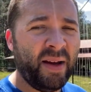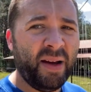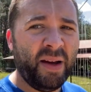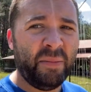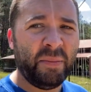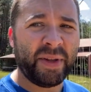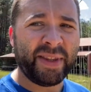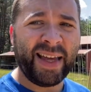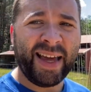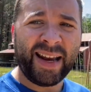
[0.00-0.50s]

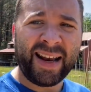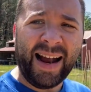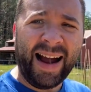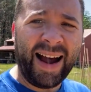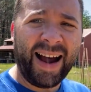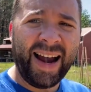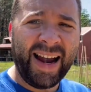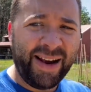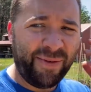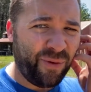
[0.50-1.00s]
But that
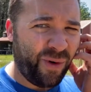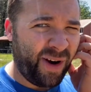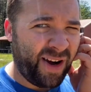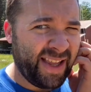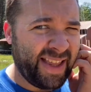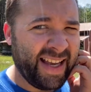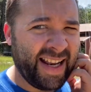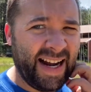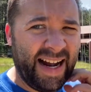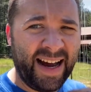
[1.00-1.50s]
height, working
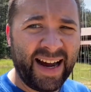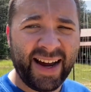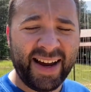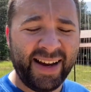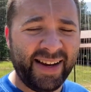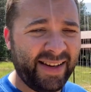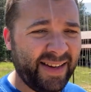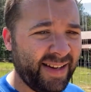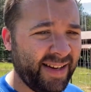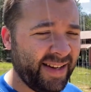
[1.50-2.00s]
at that
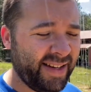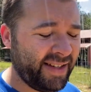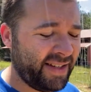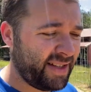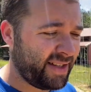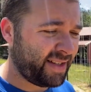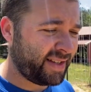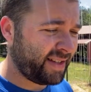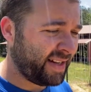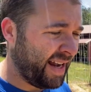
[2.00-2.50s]
height, and
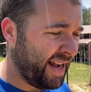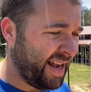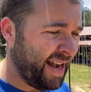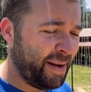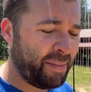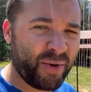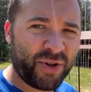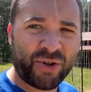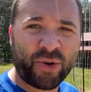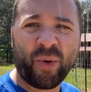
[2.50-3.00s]
just I,
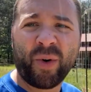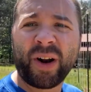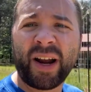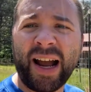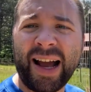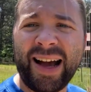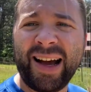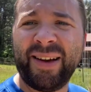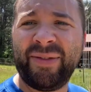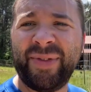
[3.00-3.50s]
I'm a short
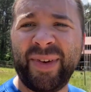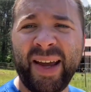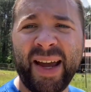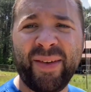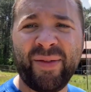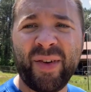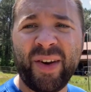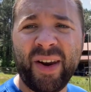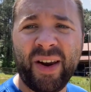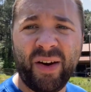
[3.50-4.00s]
guy, if you
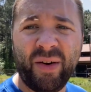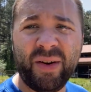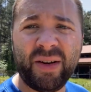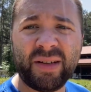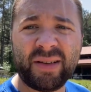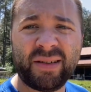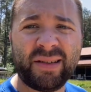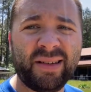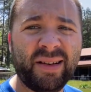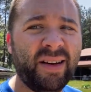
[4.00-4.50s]
haven't
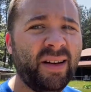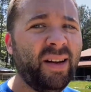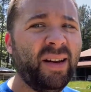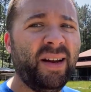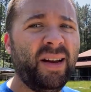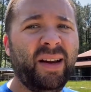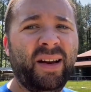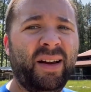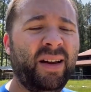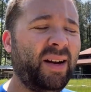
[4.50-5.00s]
noticed.
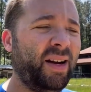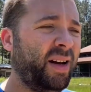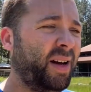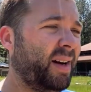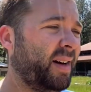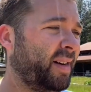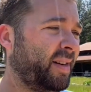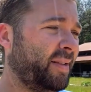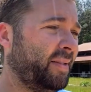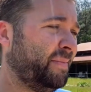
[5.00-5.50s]

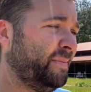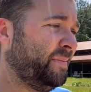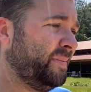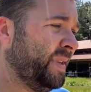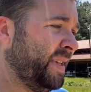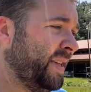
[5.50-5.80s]
Um,